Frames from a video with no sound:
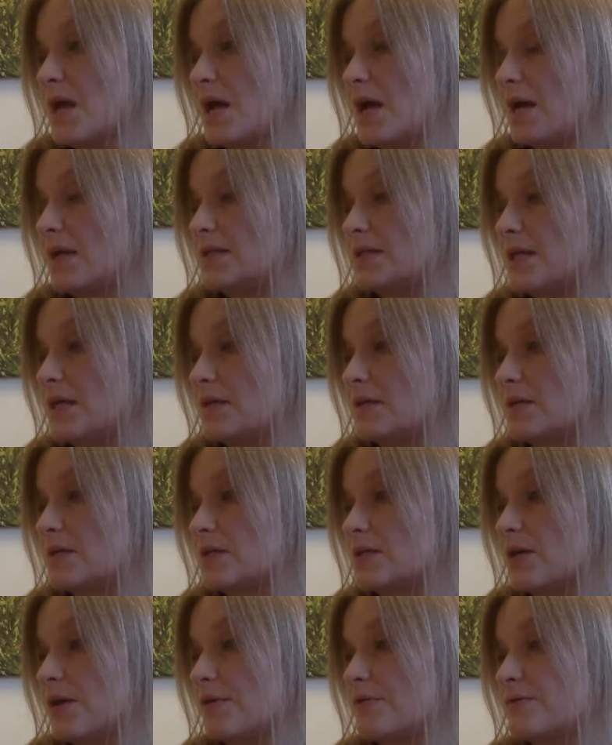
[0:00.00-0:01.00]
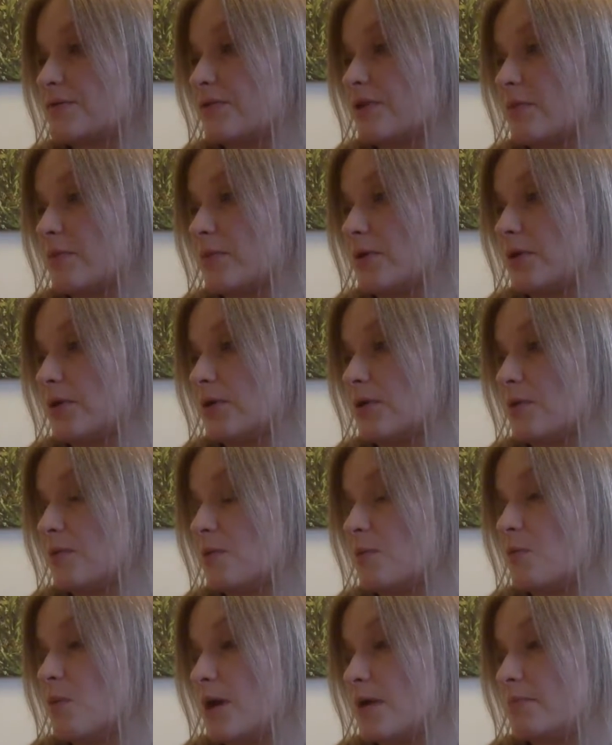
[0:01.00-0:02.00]
I take the scarves from her,
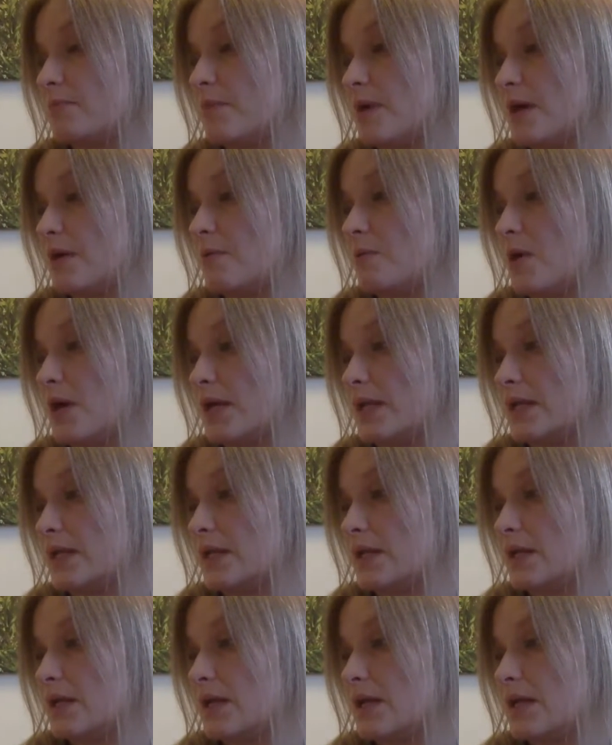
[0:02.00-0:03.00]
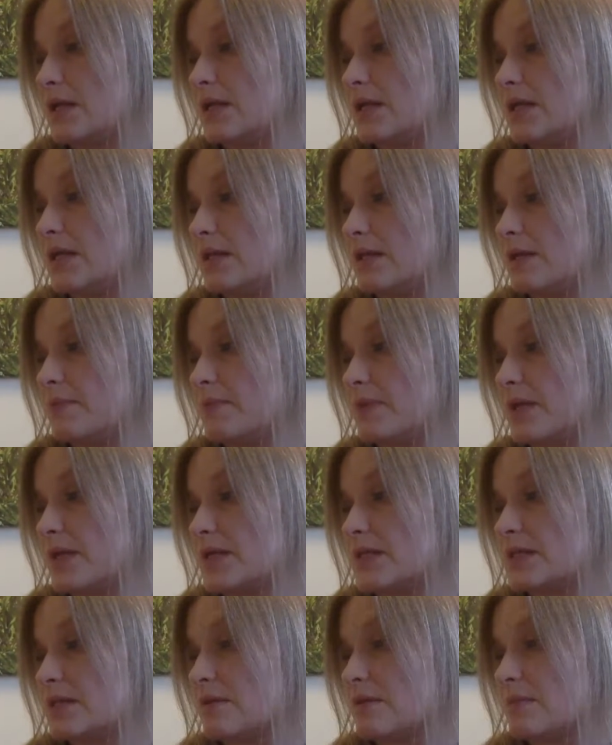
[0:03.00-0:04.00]
one by one, and neatly
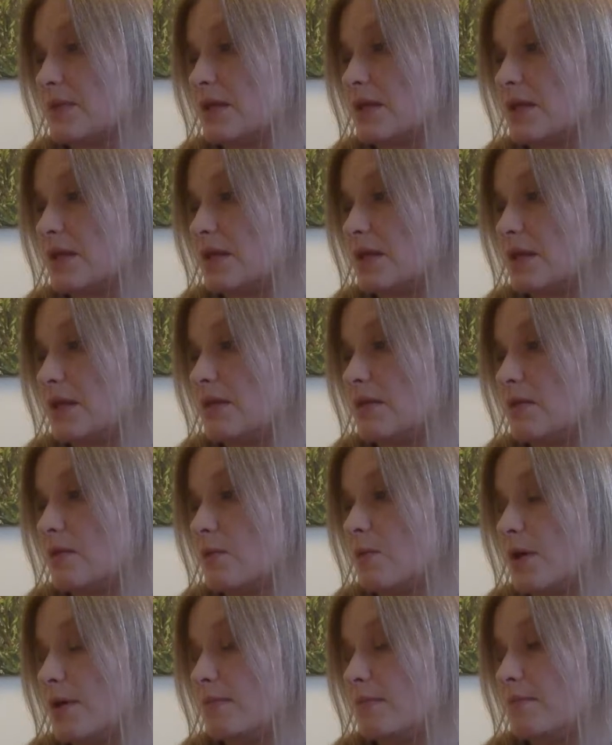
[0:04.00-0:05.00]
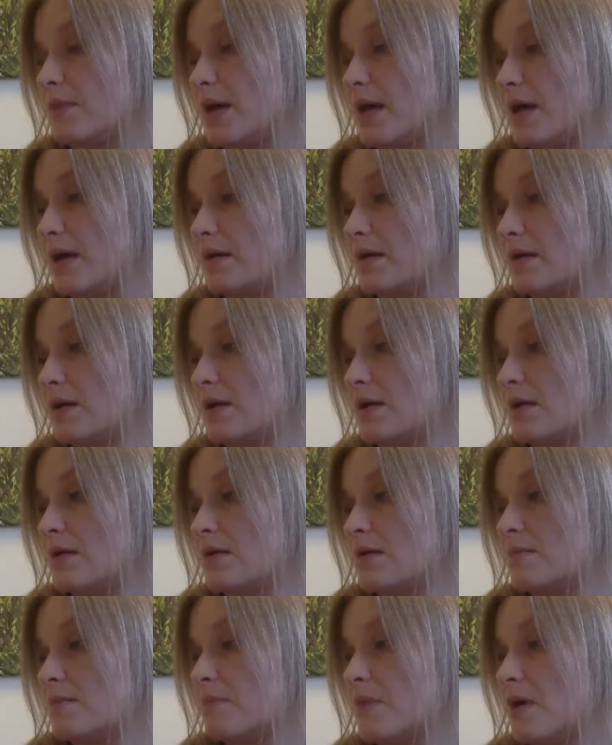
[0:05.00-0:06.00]
place them in the one bag
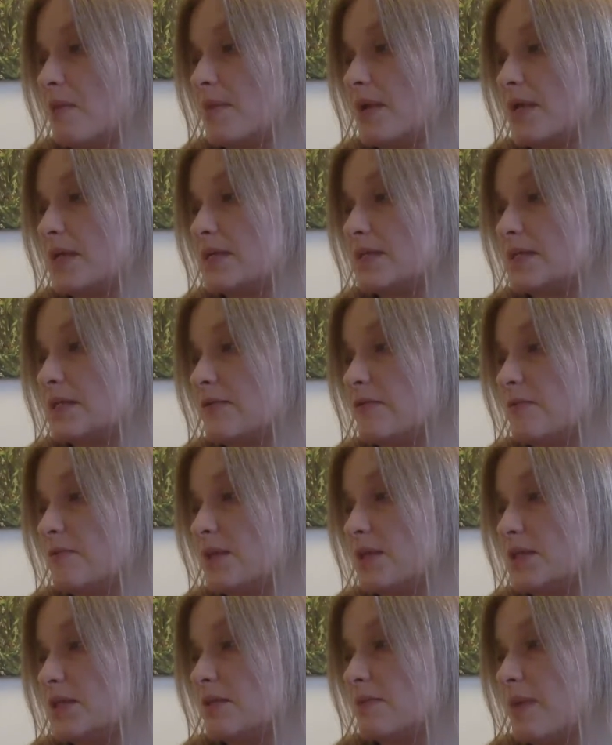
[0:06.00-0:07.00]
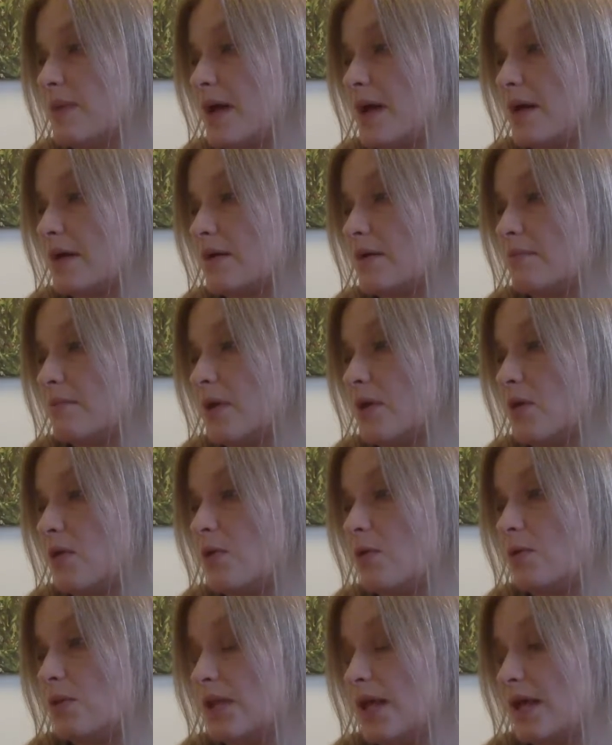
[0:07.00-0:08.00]
Mama has given me to pack up my
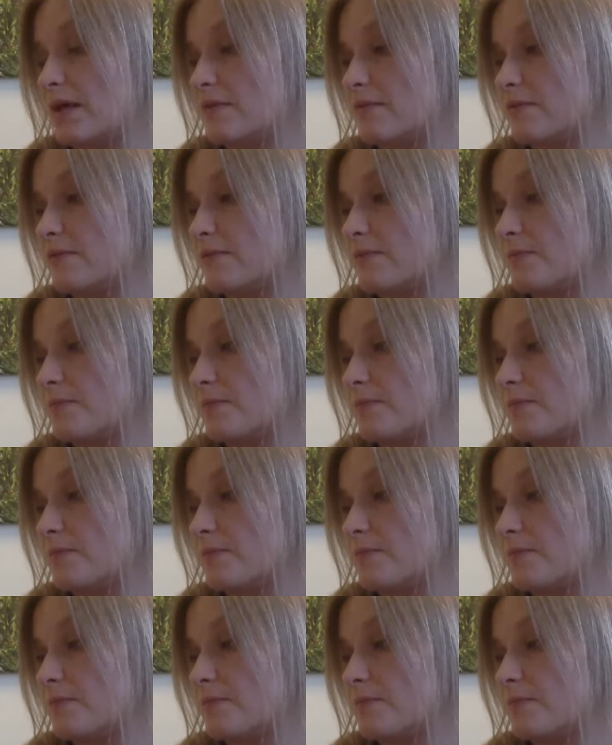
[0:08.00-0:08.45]
whole life.